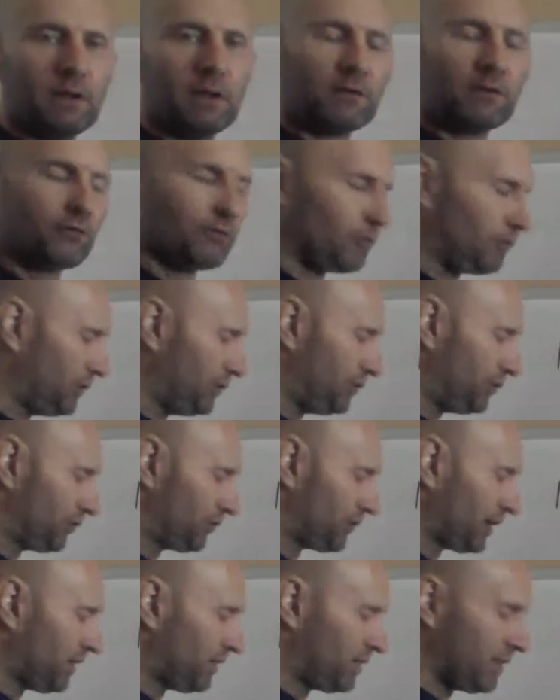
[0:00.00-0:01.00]
Yeah, so if we
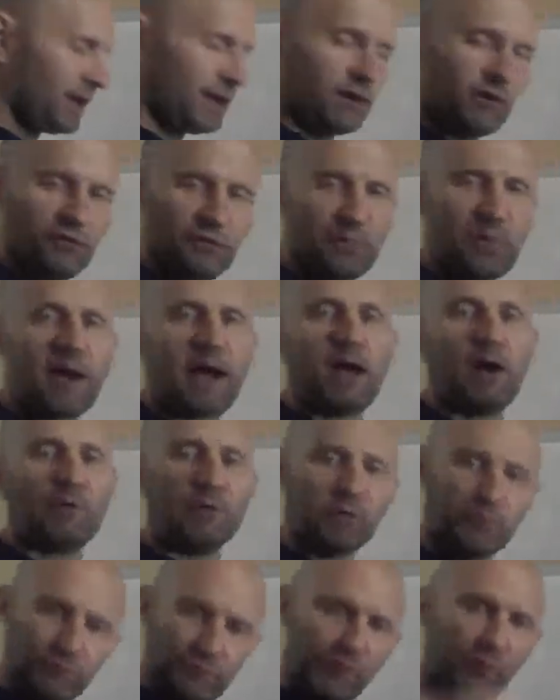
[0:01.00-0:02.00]
just say theta is pi
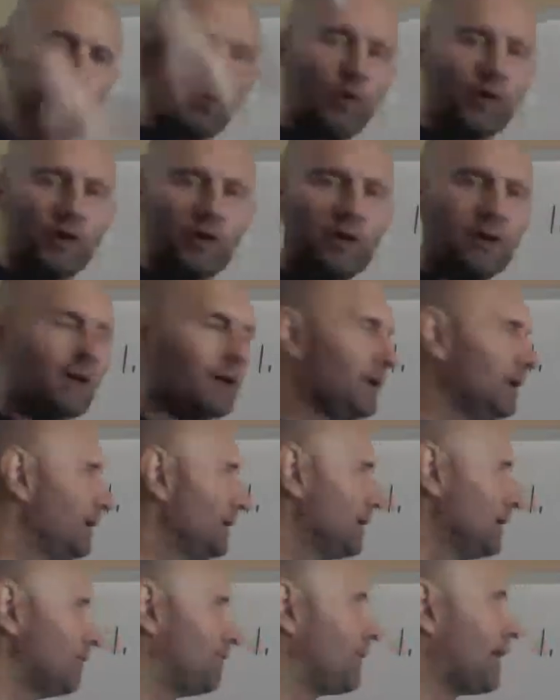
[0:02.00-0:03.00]
over 4,
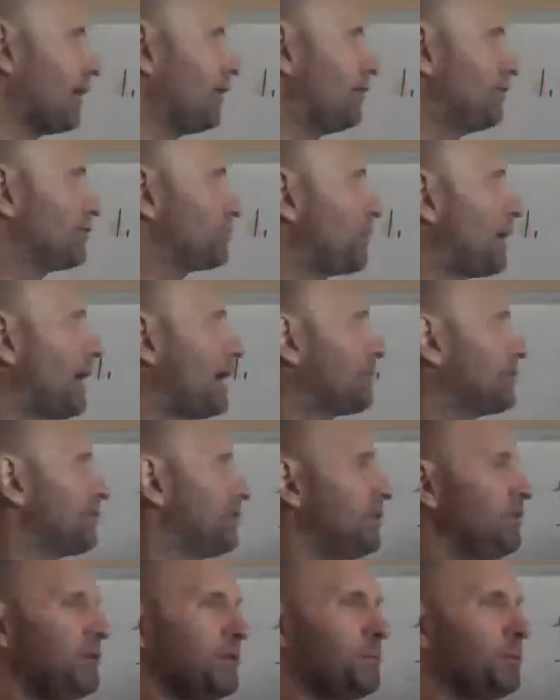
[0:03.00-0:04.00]
if r is
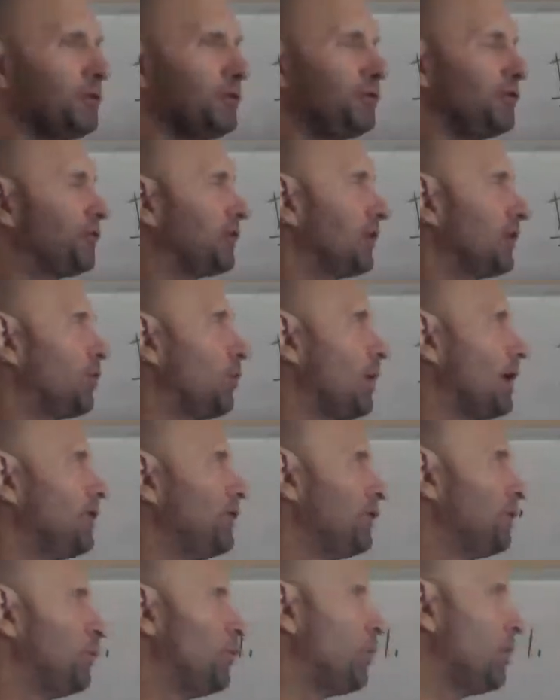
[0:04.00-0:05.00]
positive, it puts us in
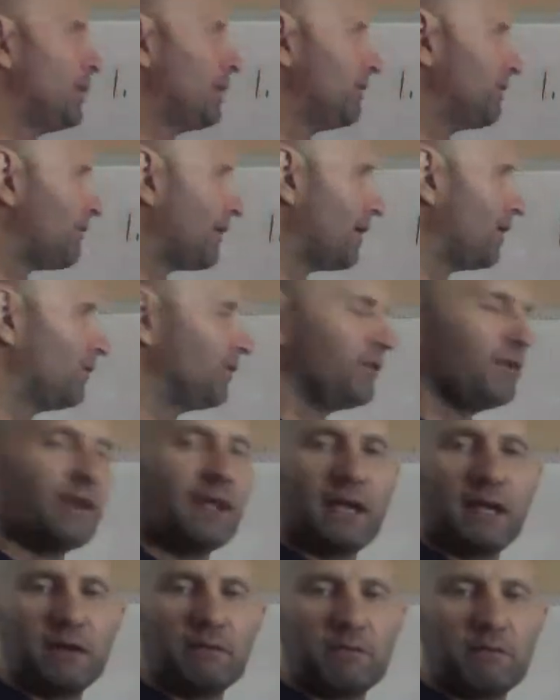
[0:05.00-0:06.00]
quadrant 1. If r is
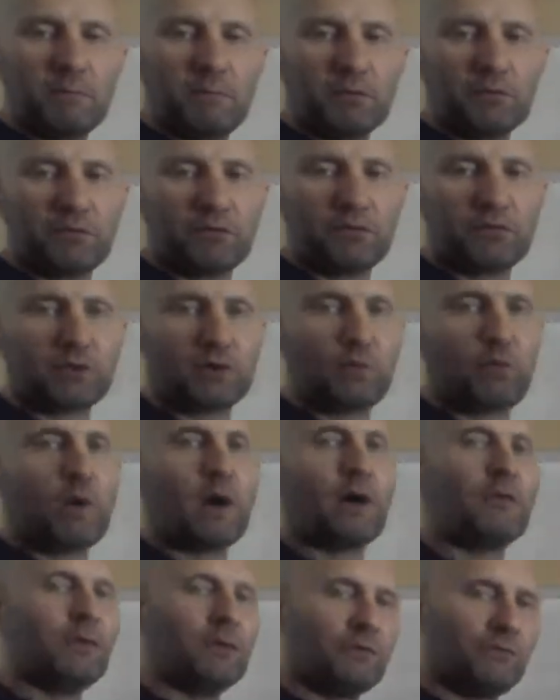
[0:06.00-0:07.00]
negative, it puts us in
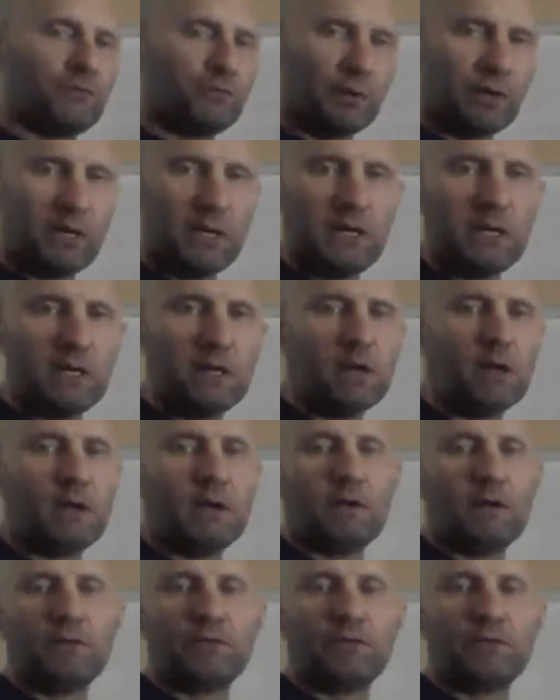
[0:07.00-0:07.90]
quadrant 3.